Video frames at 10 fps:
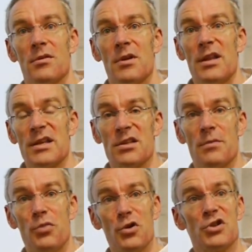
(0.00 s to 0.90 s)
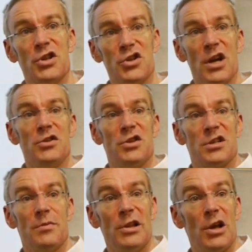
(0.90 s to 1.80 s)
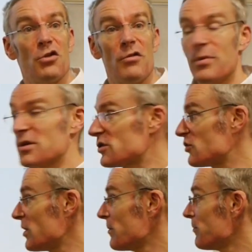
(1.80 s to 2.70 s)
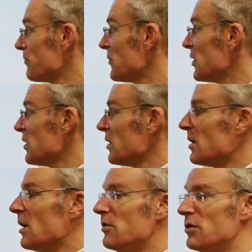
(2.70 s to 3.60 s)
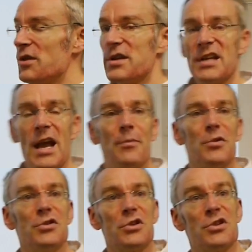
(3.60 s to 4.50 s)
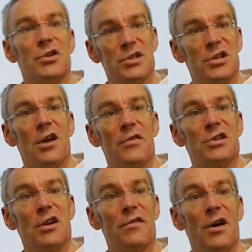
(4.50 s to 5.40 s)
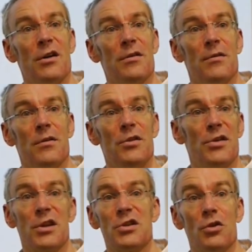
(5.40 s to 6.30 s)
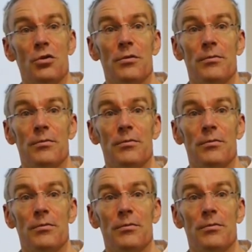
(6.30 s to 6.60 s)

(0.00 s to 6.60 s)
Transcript: And that's going to push the changes to my local repository. Nothing's happened to the server so far. Nothing at all.